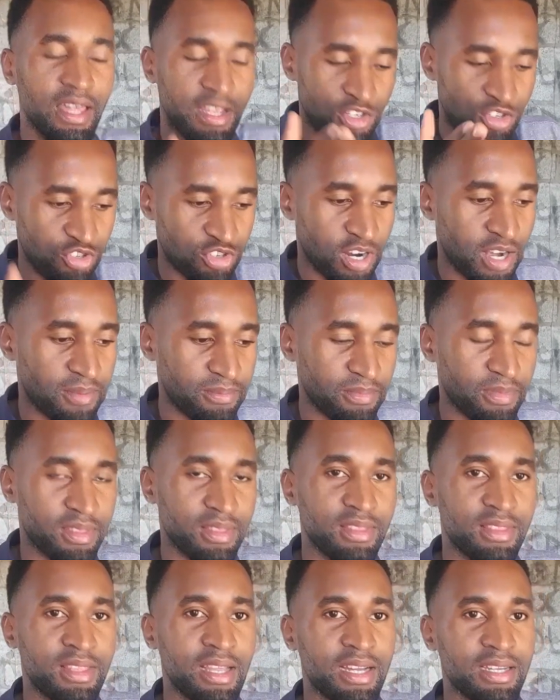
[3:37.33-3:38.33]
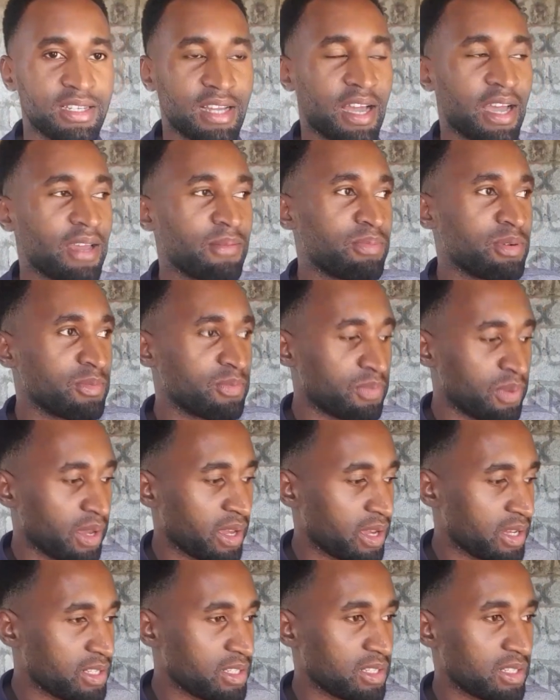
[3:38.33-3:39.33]
drum that I
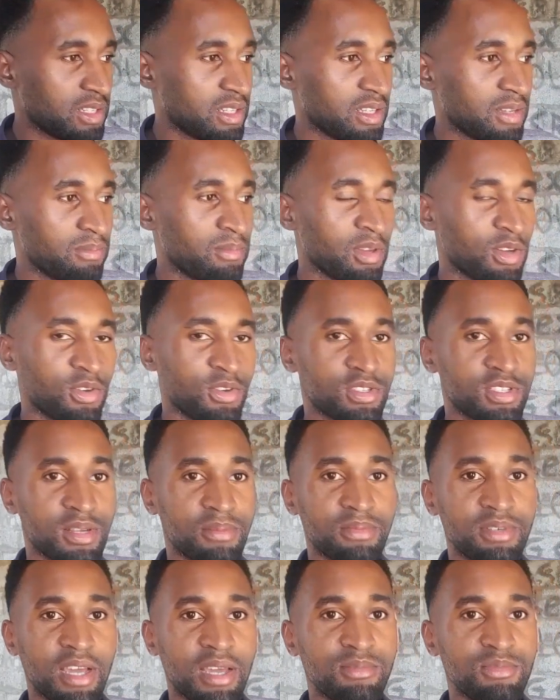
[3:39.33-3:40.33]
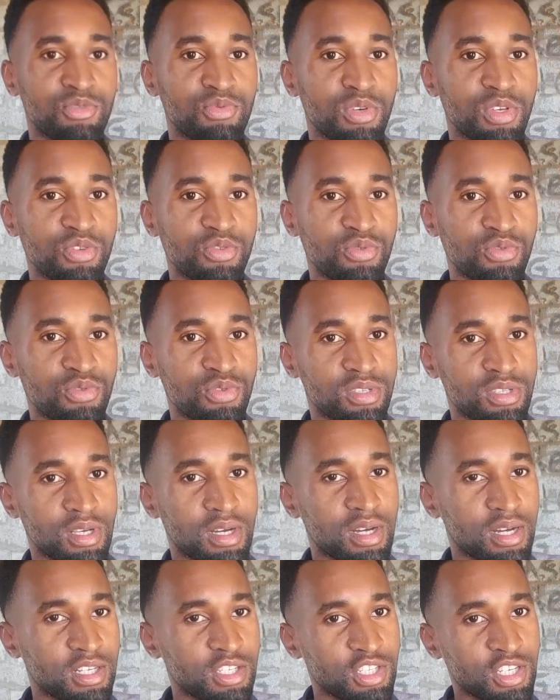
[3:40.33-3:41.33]
prepared, because sometimes we use
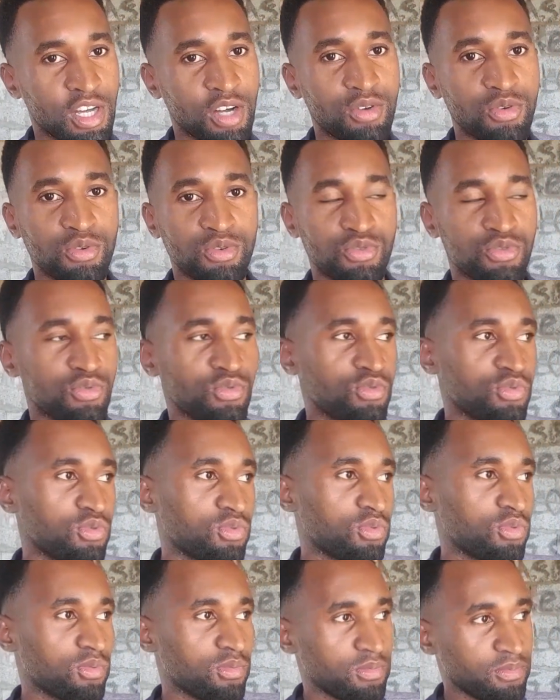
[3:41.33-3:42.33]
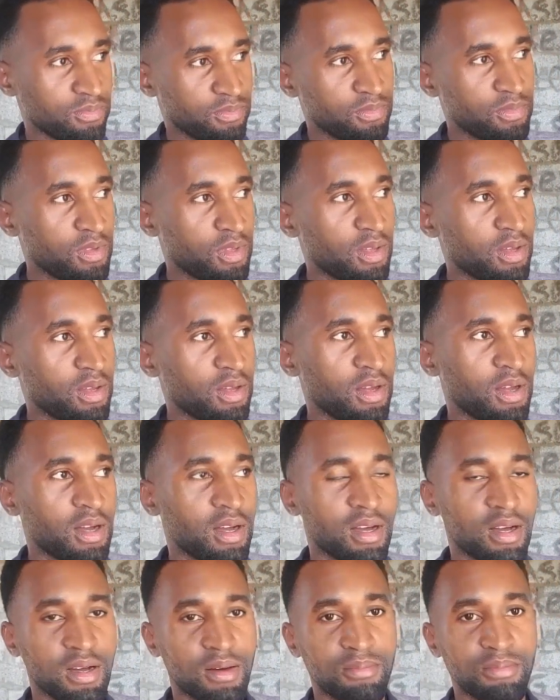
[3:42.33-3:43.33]
charcoal to
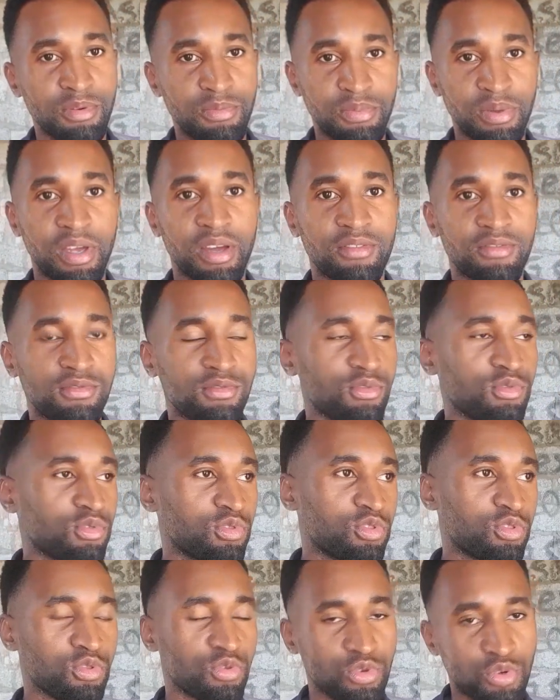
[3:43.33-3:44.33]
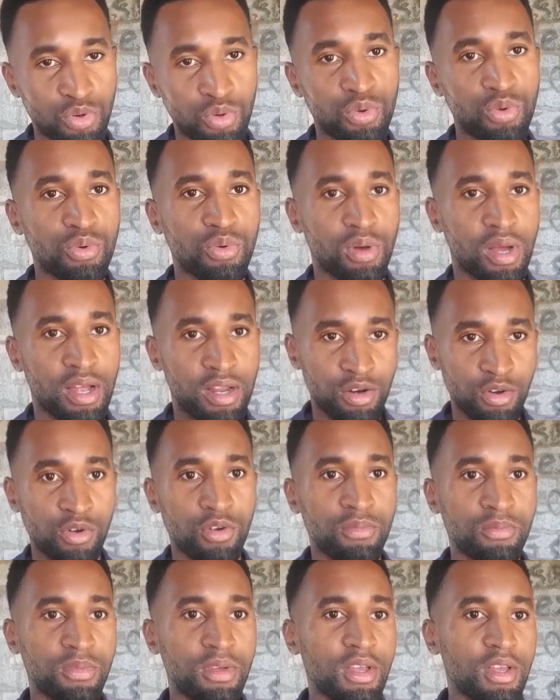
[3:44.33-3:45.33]
prepare food to cook at
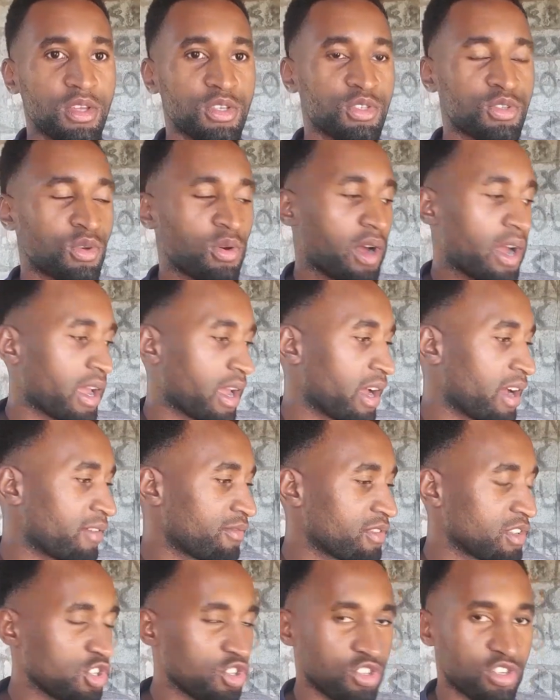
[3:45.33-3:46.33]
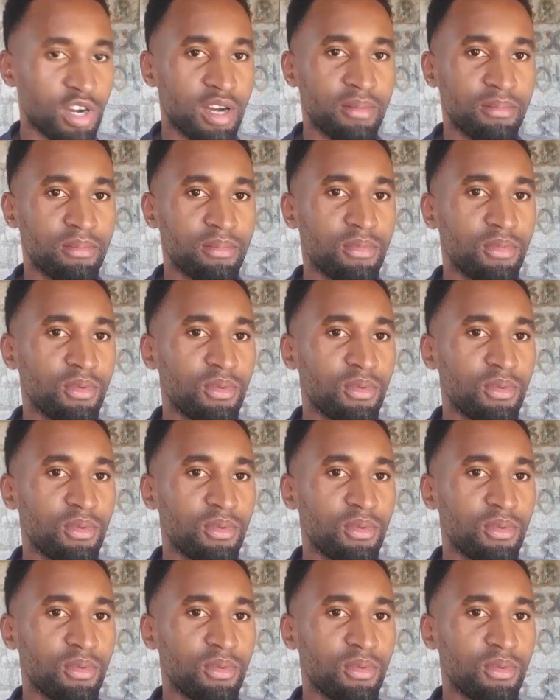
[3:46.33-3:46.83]
home. So I have a drum